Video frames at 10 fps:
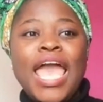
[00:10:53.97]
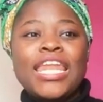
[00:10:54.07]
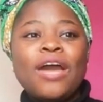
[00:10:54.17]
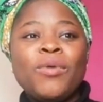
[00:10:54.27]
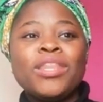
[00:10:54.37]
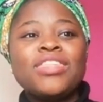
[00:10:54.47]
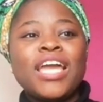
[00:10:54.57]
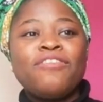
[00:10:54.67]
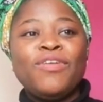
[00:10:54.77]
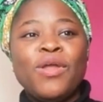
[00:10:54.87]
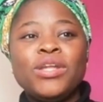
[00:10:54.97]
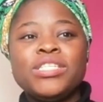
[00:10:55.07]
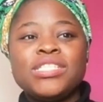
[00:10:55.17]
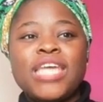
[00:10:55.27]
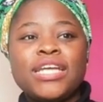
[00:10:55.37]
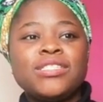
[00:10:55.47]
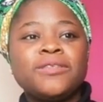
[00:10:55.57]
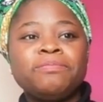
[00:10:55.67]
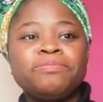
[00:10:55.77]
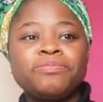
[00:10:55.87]
And one thing I've learned is that
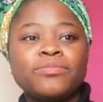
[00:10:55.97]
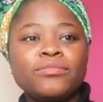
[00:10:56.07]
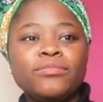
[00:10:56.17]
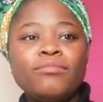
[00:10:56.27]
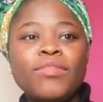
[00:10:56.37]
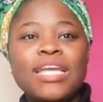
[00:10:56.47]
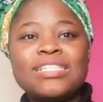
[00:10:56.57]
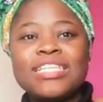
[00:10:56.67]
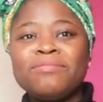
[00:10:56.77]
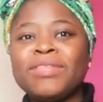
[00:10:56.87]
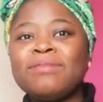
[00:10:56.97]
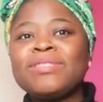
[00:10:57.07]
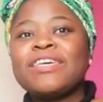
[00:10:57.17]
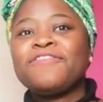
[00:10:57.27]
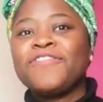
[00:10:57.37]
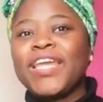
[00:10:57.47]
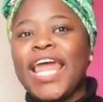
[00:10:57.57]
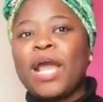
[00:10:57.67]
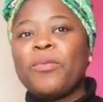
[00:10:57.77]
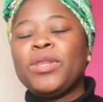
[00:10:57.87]
sometimes they feel
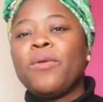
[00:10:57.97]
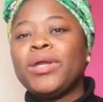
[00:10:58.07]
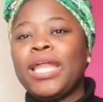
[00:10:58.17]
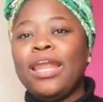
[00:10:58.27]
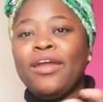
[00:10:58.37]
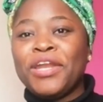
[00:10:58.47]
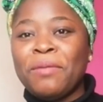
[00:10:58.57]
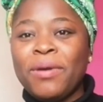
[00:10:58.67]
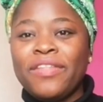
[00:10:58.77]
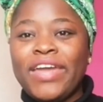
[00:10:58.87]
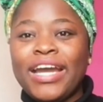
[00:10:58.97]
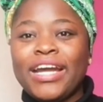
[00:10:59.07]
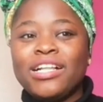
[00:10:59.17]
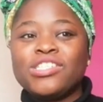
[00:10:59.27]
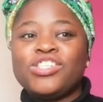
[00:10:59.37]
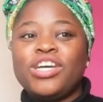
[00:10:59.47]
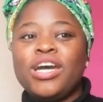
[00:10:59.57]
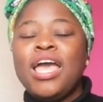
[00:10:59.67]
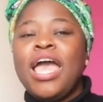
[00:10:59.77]
like we don't want to learn about their culture,